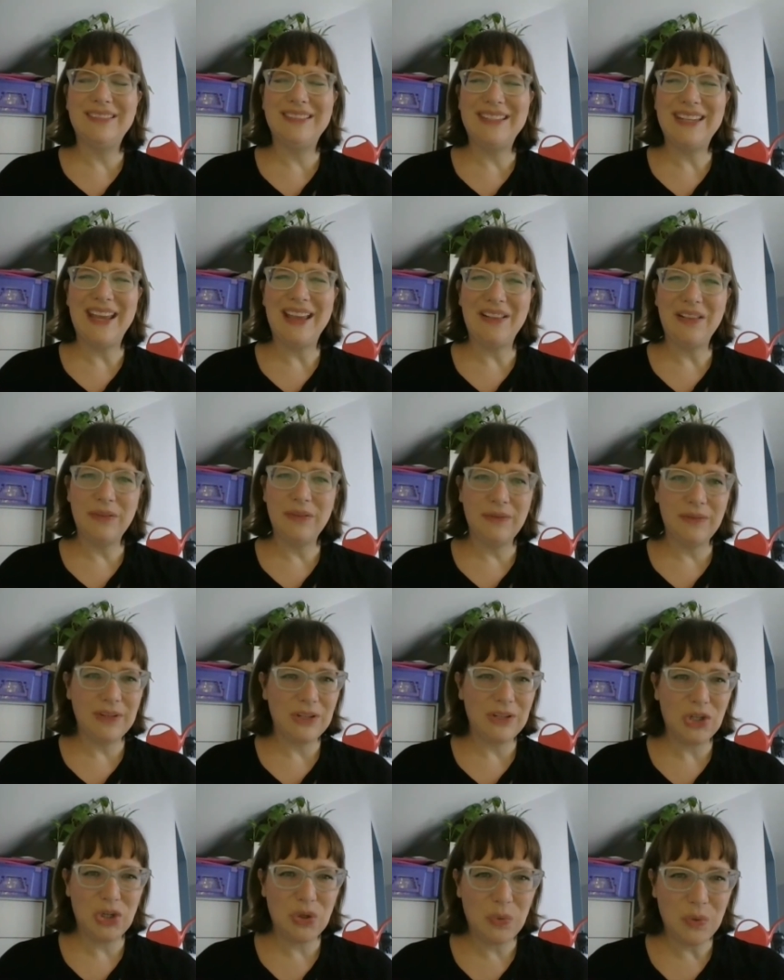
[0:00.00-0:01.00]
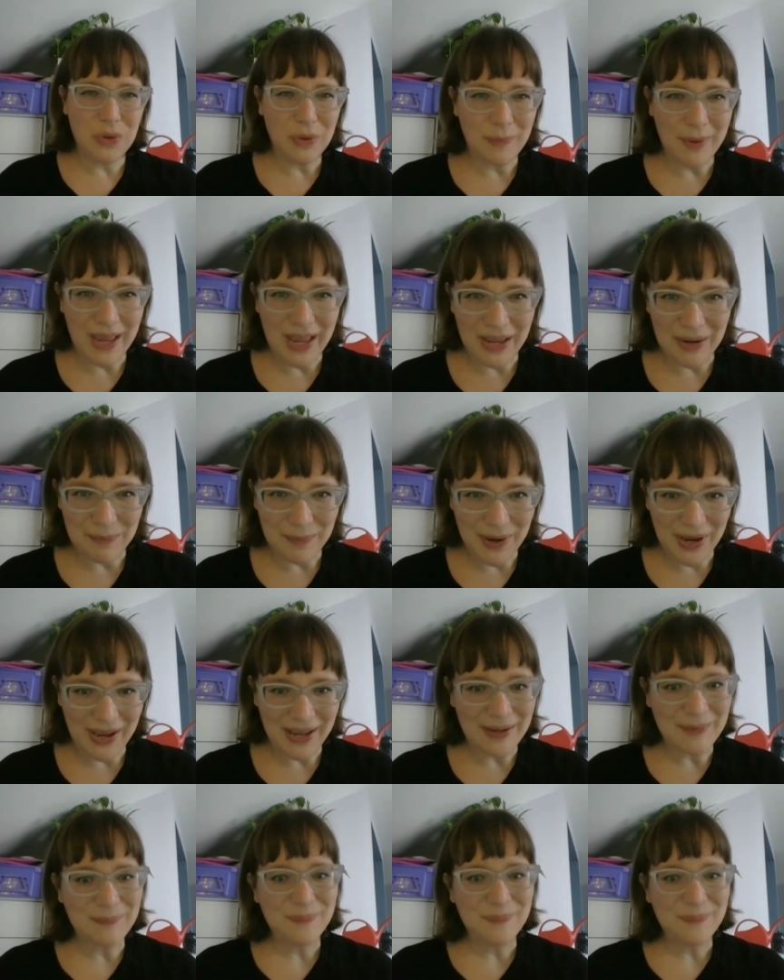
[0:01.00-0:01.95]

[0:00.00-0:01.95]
televisual bonbon,